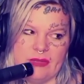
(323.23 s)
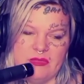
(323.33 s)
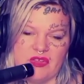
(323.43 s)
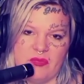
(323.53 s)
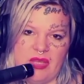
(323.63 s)

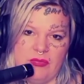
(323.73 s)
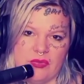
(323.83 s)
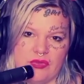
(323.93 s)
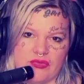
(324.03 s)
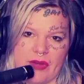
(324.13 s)
dreams of
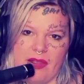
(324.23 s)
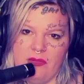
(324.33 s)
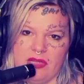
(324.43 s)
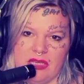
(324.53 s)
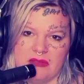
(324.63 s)
people
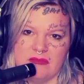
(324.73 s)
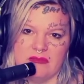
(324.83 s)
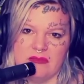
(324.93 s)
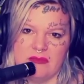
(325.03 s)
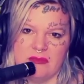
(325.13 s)

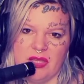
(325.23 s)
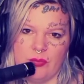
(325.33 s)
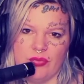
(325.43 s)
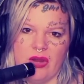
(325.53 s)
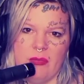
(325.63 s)
drowning,
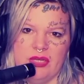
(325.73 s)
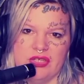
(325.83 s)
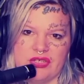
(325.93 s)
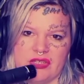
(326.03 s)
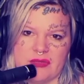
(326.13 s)
like
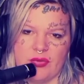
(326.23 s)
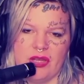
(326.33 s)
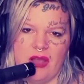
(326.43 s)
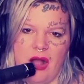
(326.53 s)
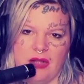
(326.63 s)

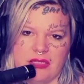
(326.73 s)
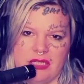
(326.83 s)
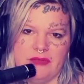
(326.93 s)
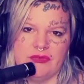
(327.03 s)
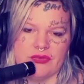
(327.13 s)
premonitions,
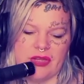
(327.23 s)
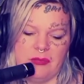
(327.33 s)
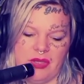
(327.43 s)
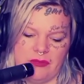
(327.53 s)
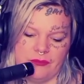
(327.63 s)
precognitive
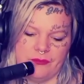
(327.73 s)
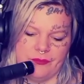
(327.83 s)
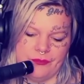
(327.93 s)
dreaming.